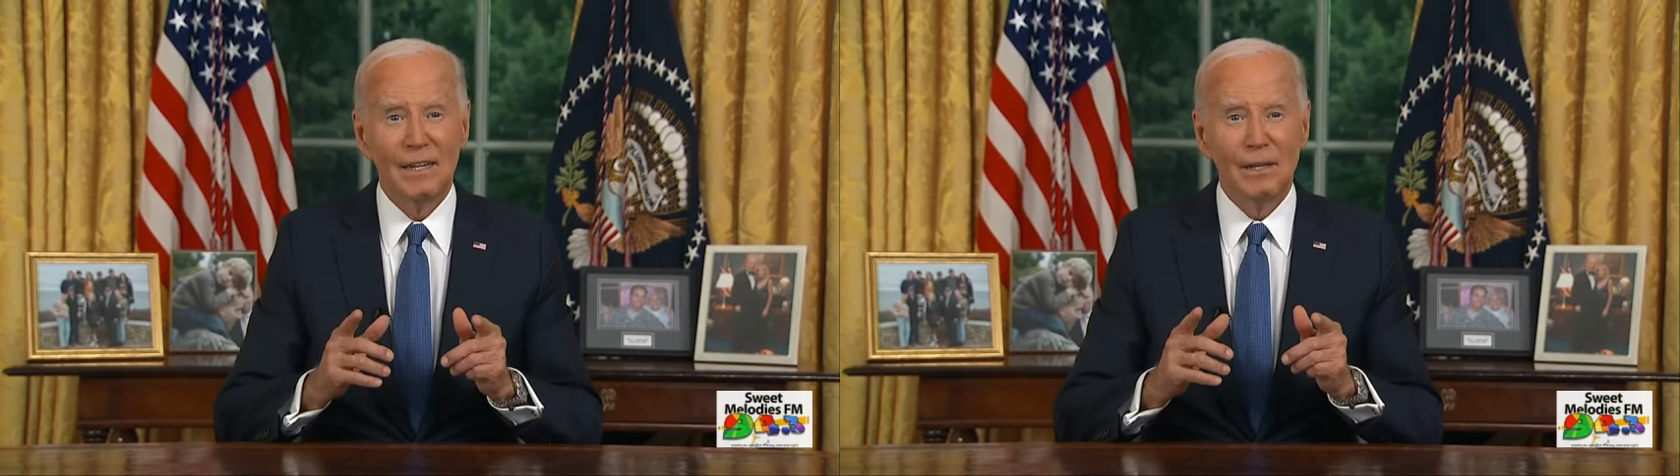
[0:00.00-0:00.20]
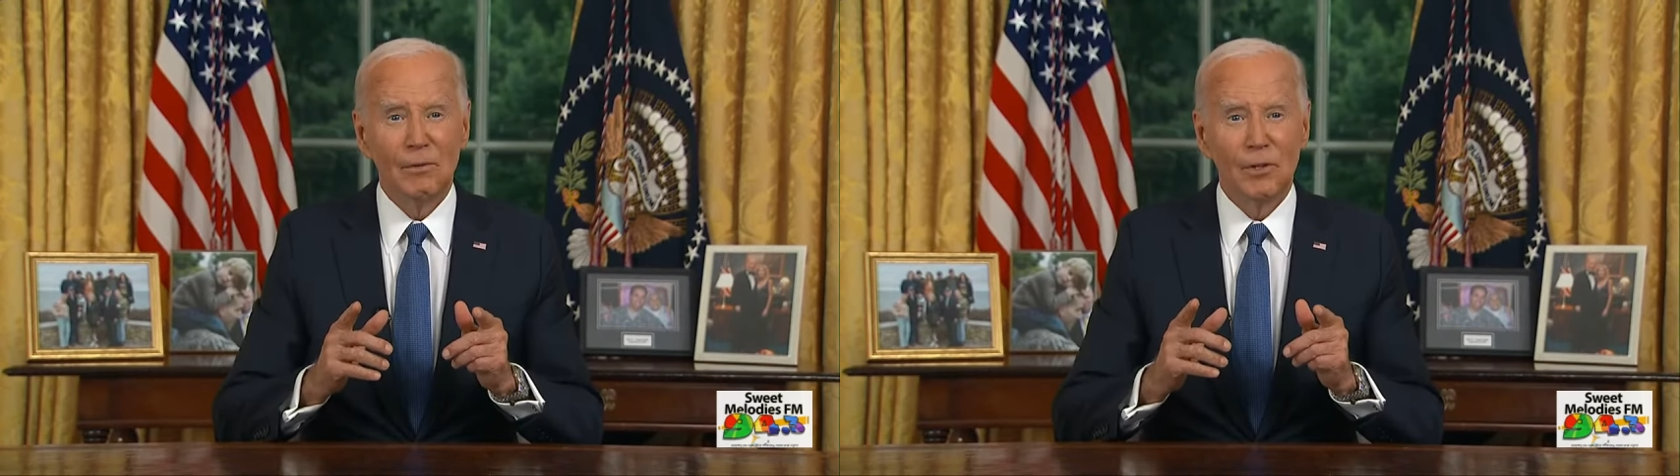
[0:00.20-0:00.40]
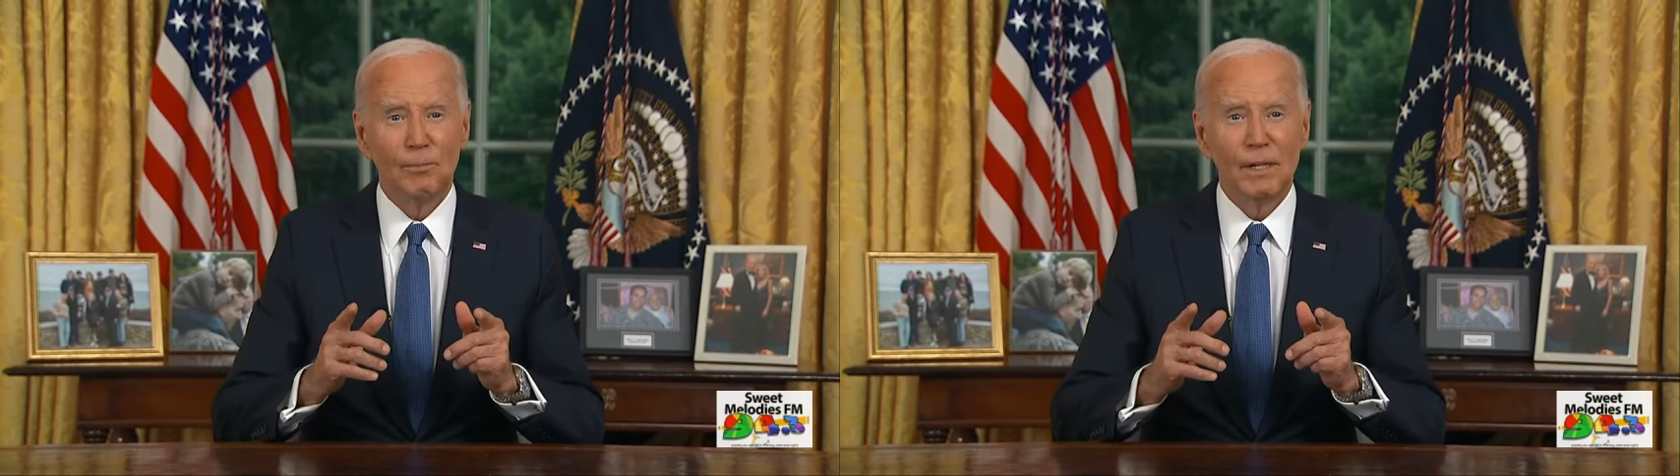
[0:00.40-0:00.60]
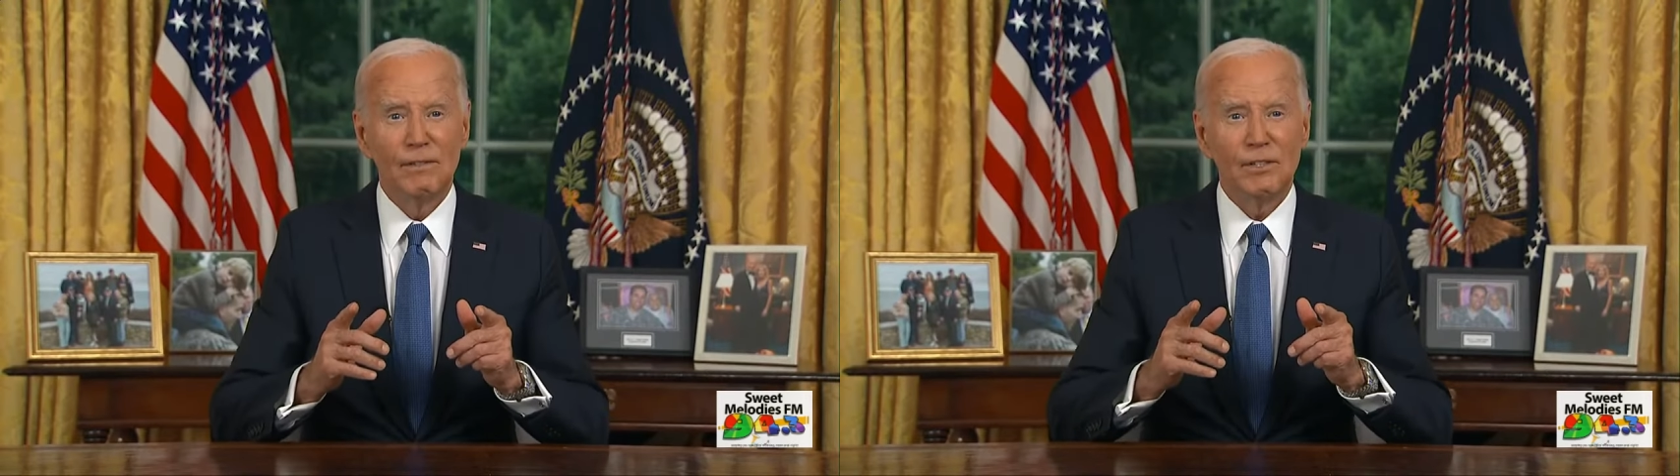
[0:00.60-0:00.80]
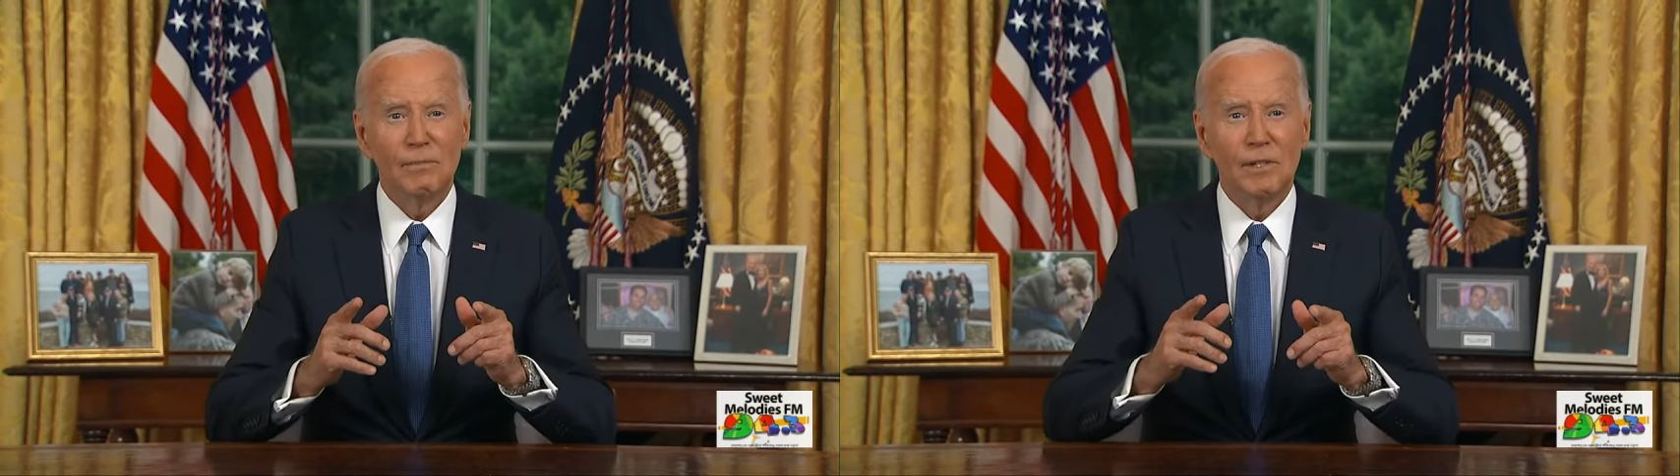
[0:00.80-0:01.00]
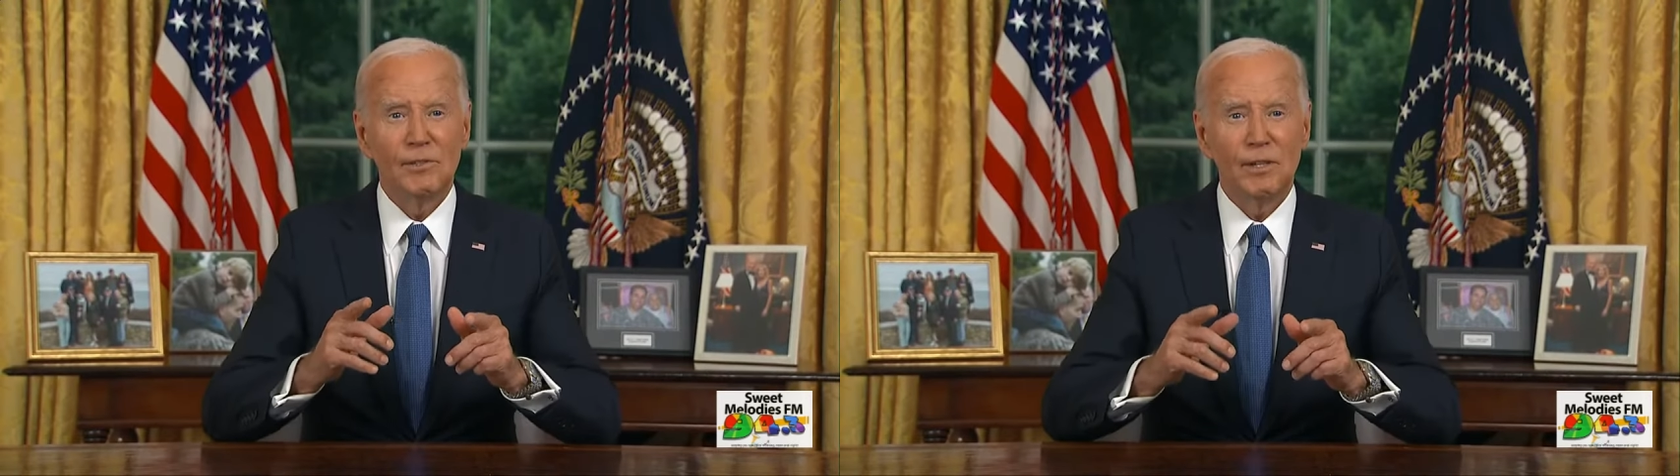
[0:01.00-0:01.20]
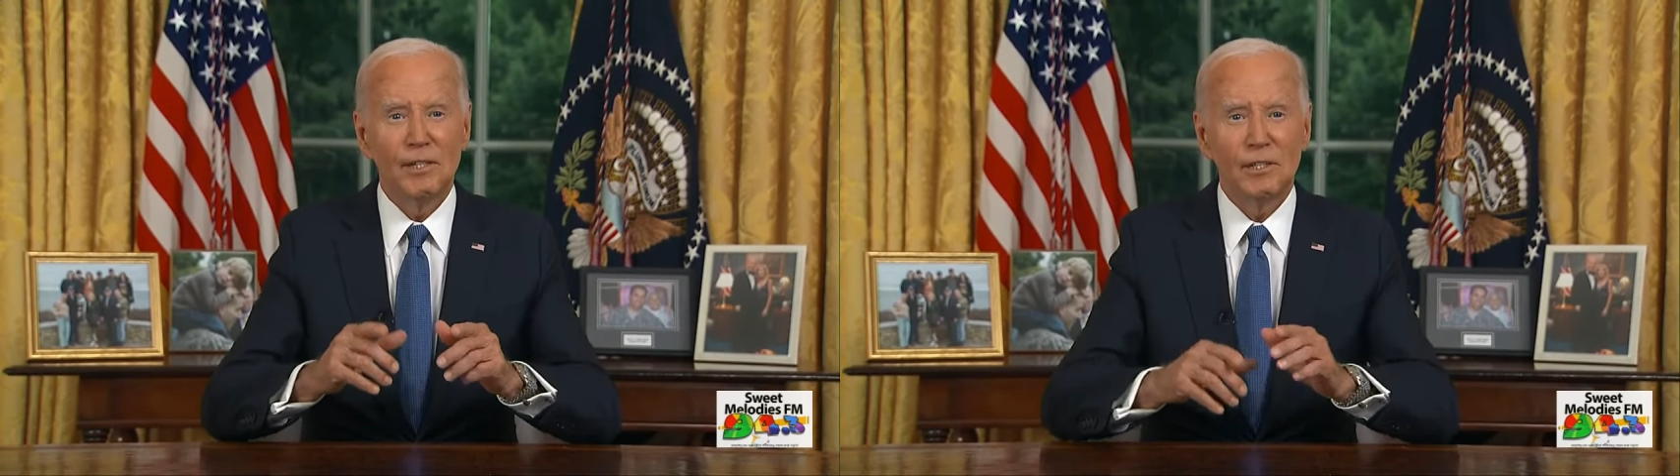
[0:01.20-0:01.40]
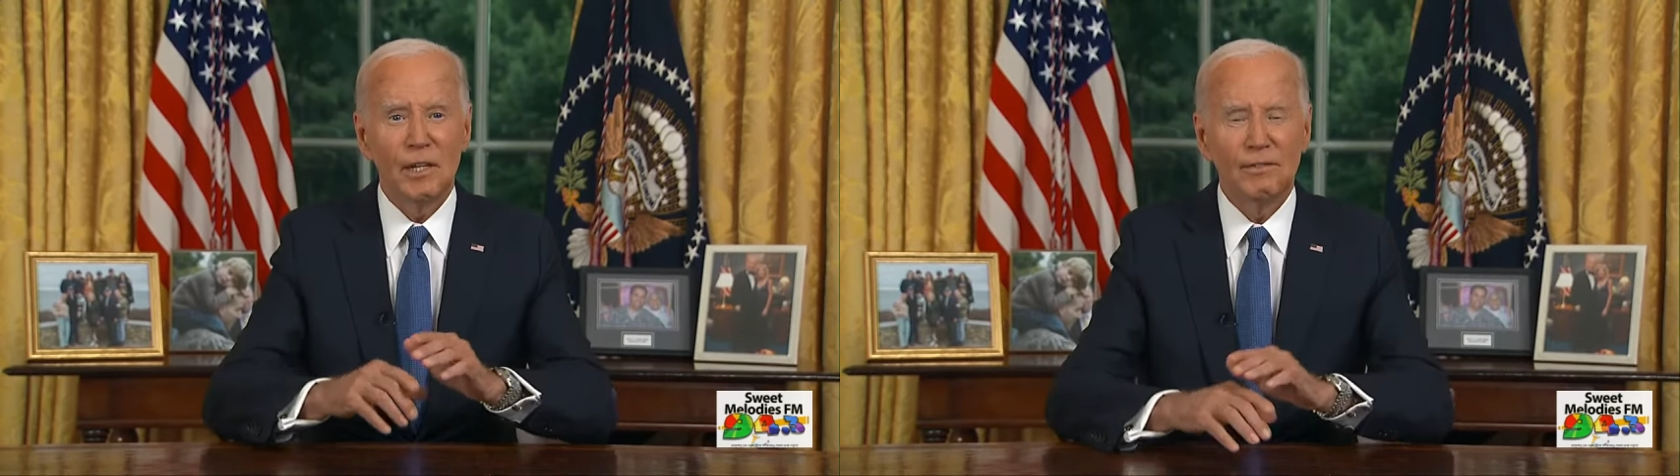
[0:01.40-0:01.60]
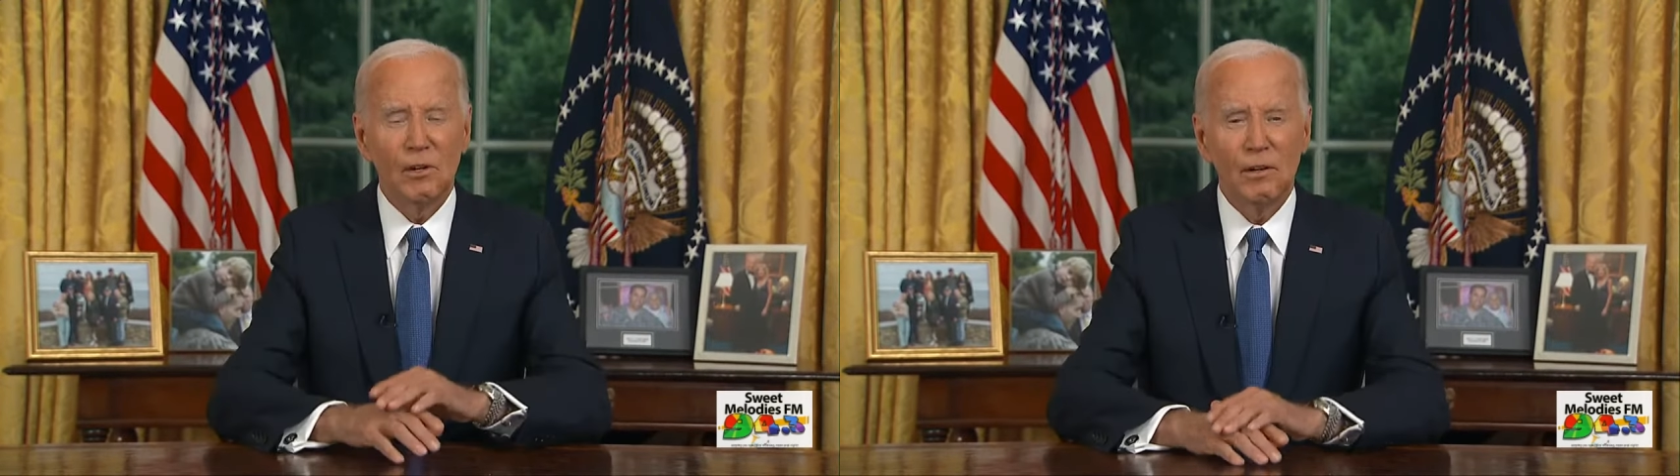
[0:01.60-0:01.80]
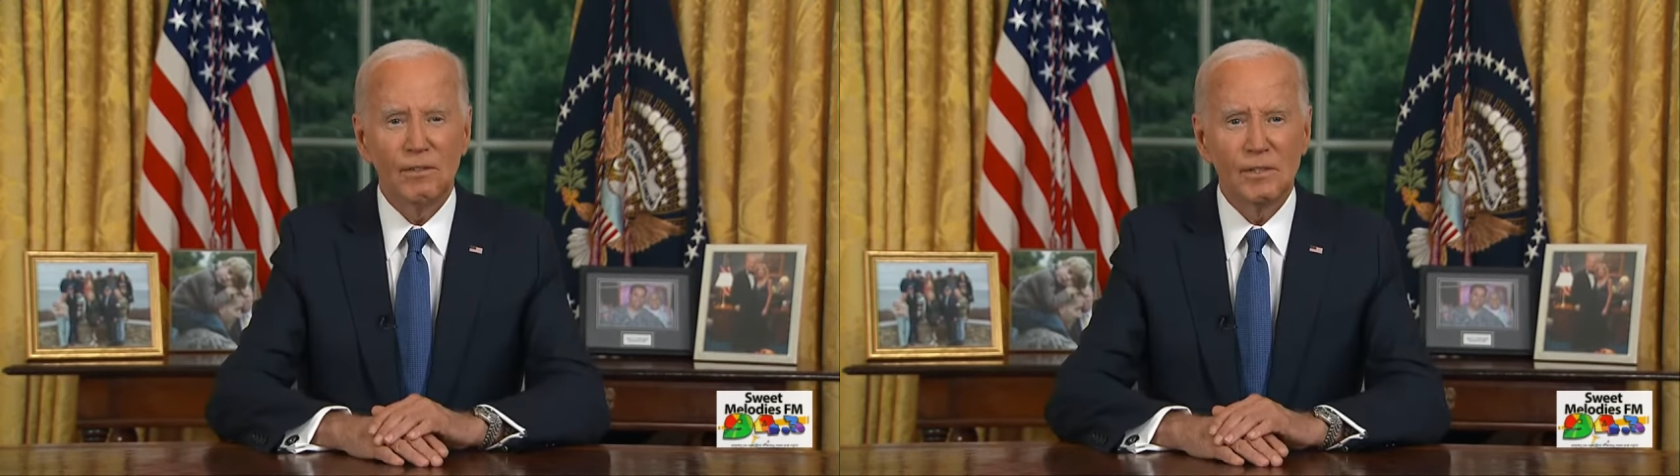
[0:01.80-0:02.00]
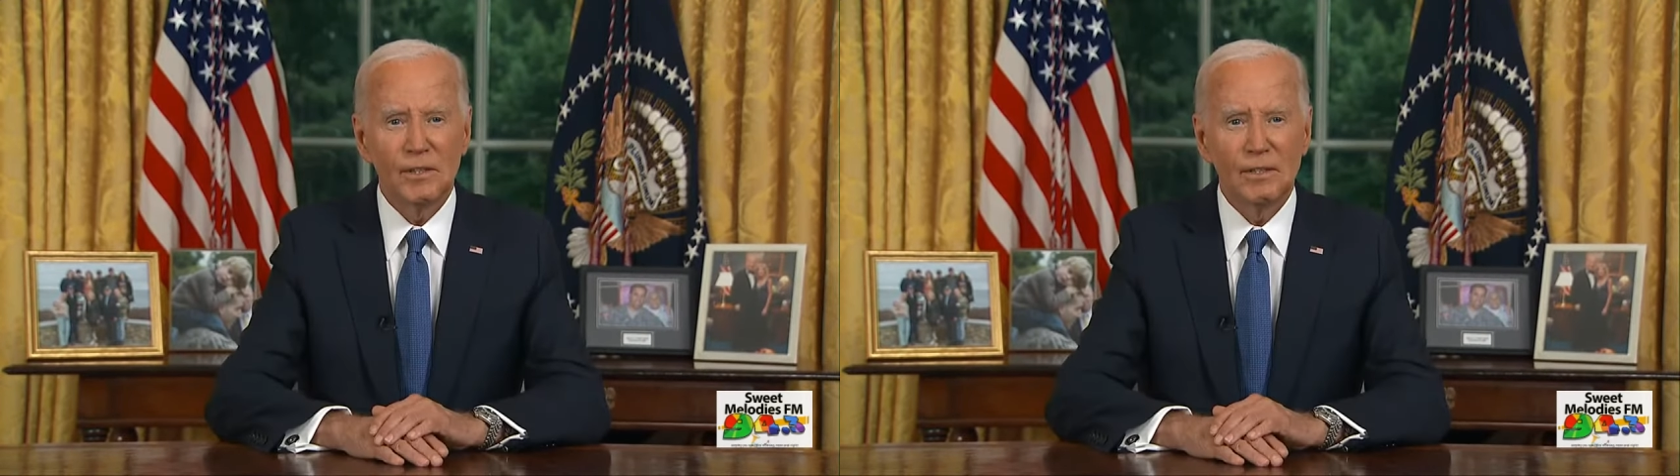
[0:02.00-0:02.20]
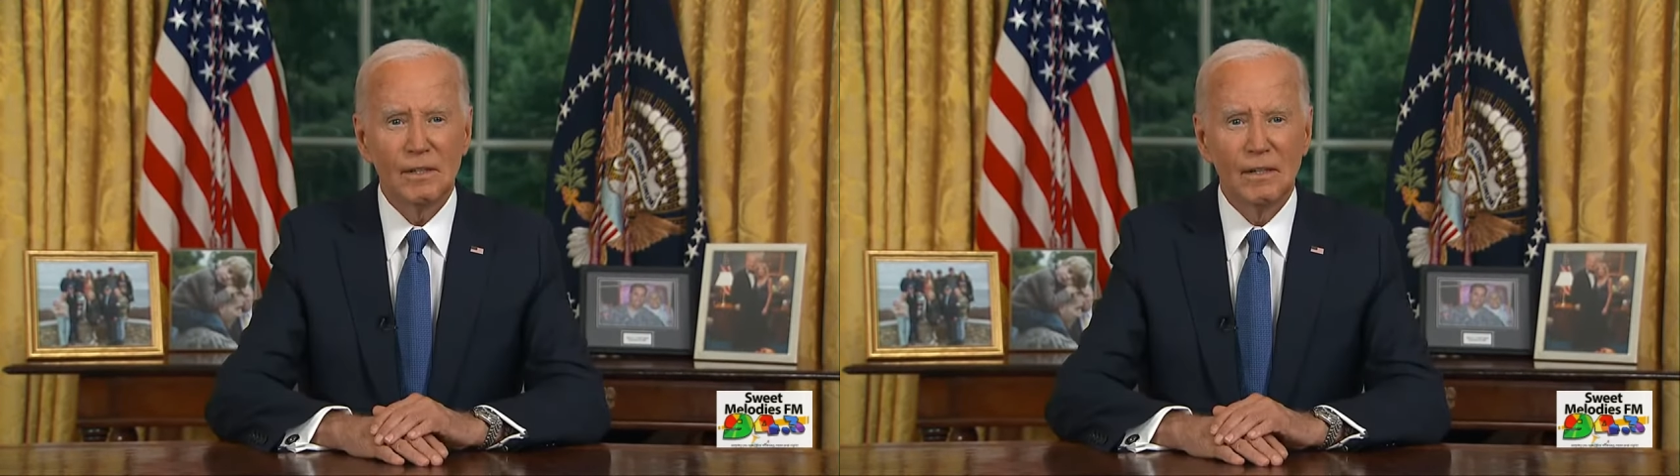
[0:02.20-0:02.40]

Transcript: than when the previous administration left office.